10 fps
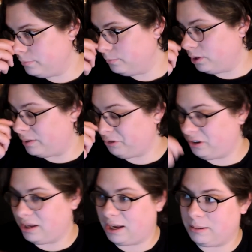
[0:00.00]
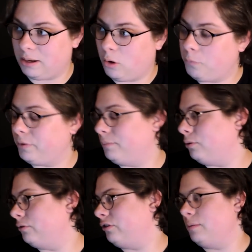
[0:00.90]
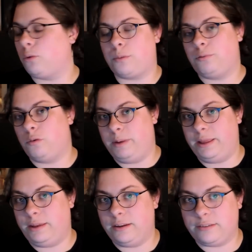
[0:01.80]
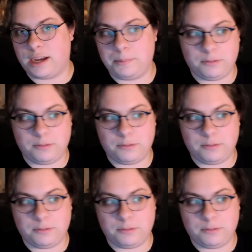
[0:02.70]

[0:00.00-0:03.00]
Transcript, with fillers: well, obviously, I hopefully we'll see more Promethean types,